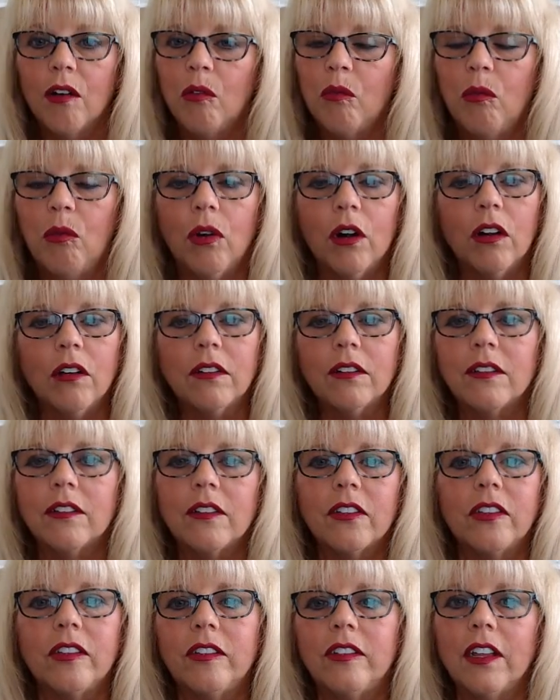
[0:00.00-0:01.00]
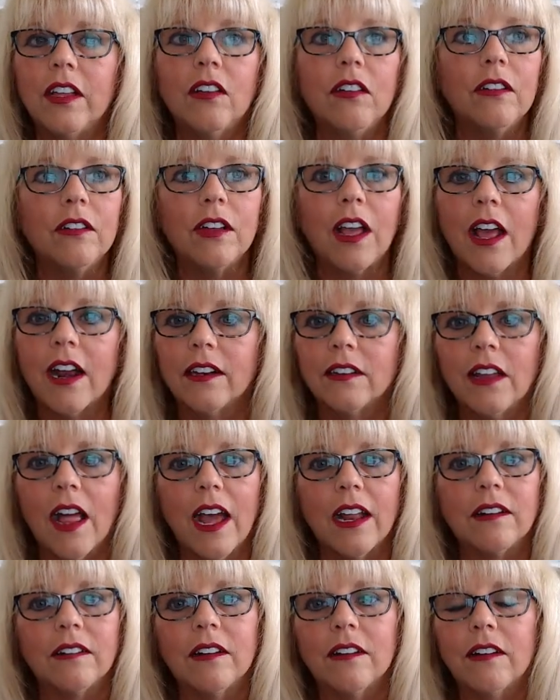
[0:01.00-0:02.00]
we're still got a
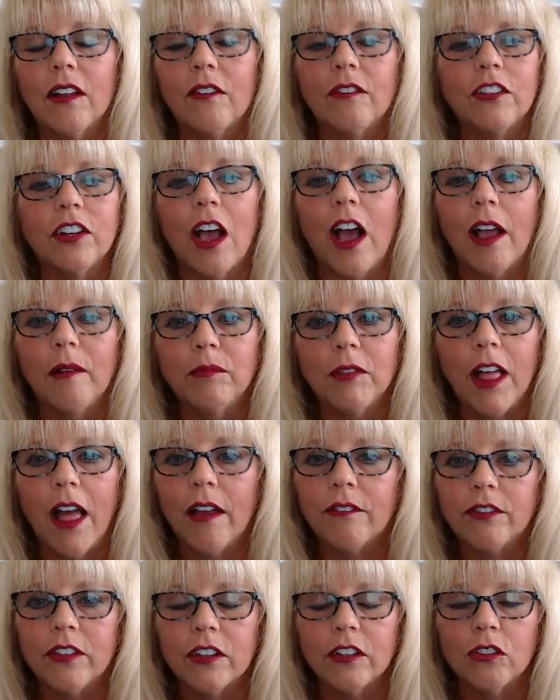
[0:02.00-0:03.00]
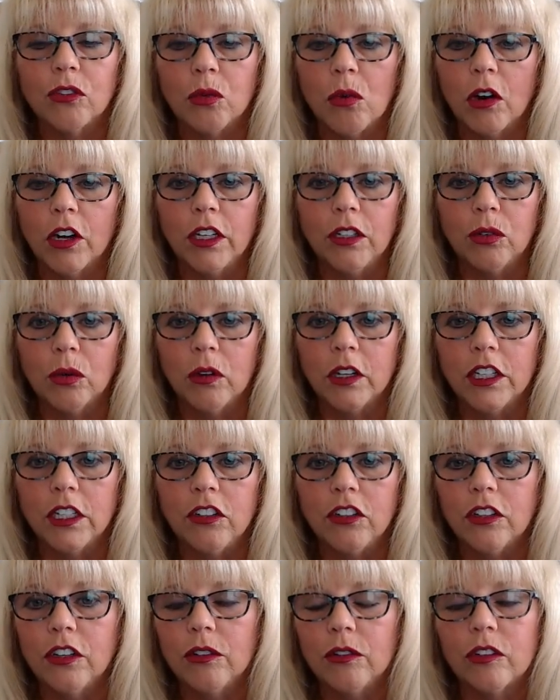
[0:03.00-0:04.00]
lot of time left in
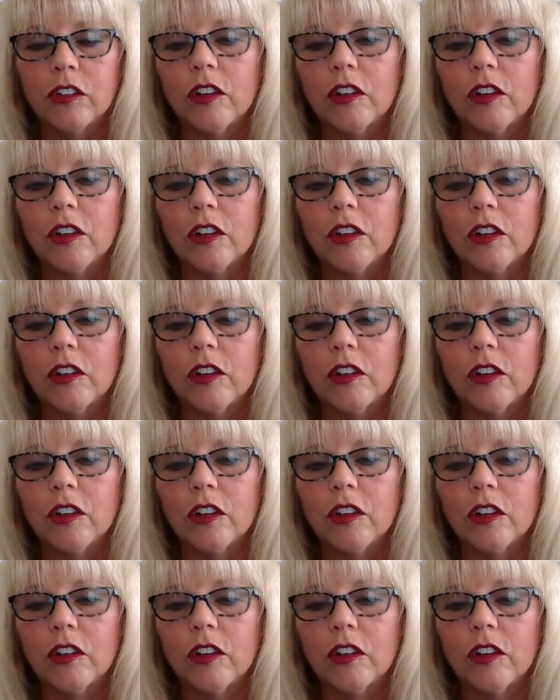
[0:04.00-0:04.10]
2022.